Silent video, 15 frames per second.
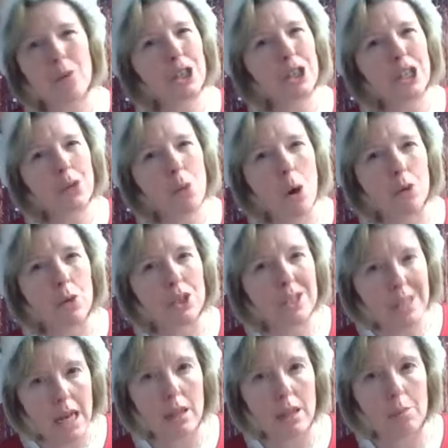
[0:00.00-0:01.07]
not really what we're
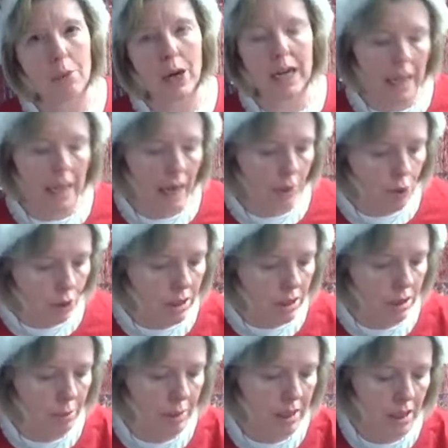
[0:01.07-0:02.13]
celebrating on
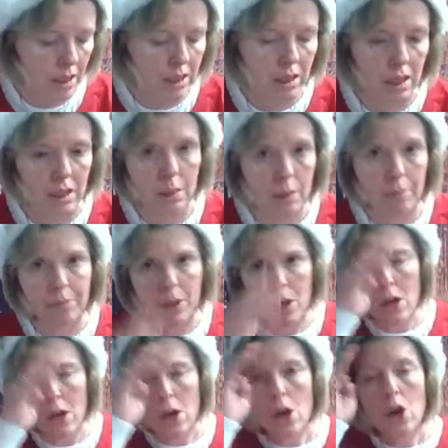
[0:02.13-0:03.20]
Christmas, is it?
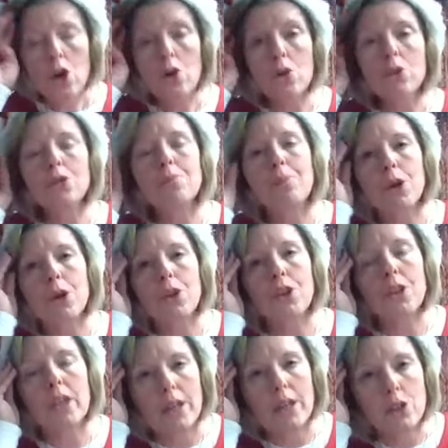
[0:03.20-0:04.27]
Whose
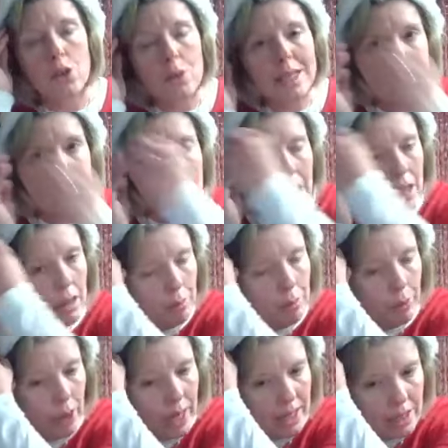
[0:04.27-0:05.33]
birthday do we
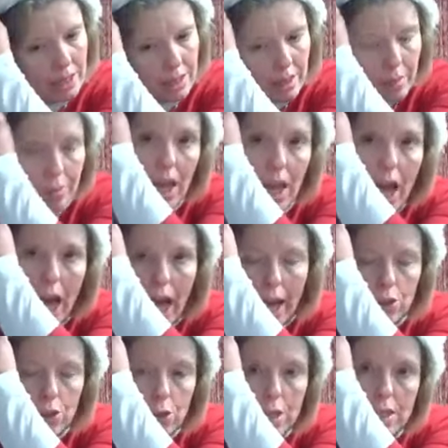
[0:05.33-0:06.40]
celebrate
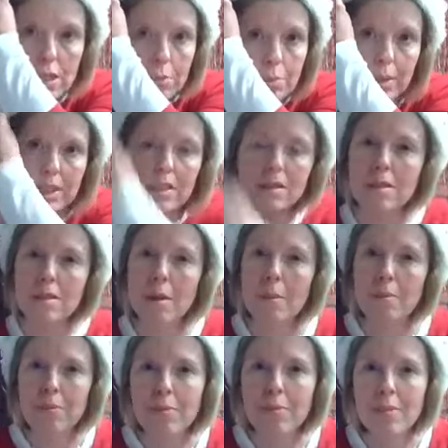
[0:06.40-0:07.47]
on Christmas?
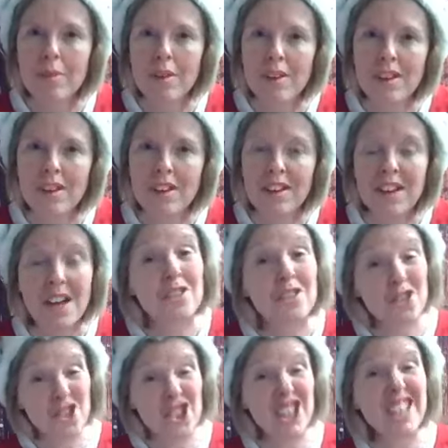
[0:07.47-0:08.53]

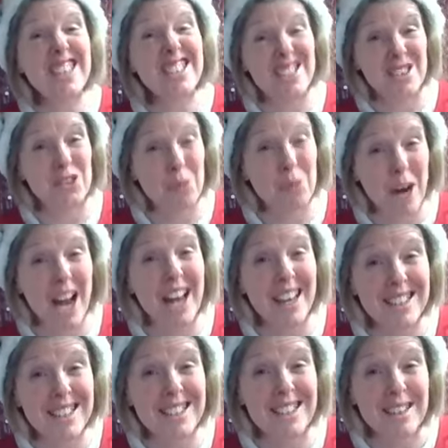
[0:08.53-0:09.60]
Jesus,
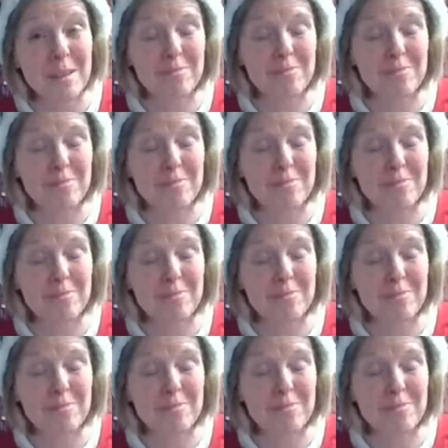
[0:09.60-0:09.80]
right?